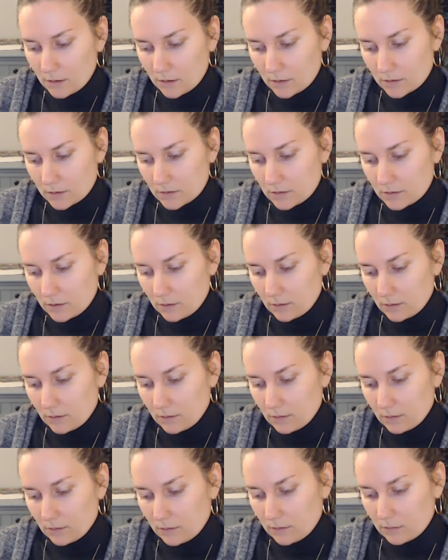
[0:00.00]

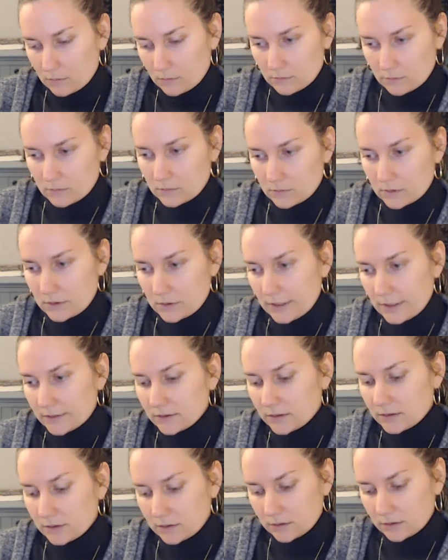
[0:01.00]
So
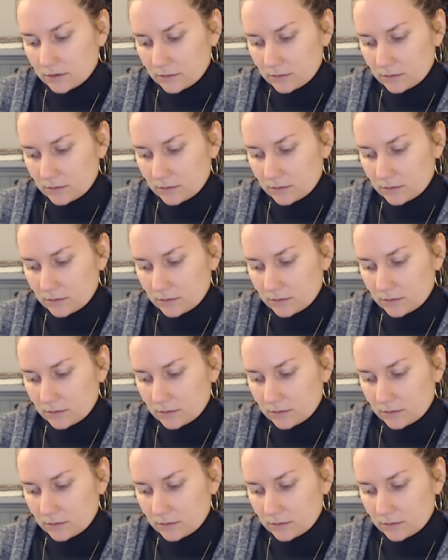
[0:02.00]
that's,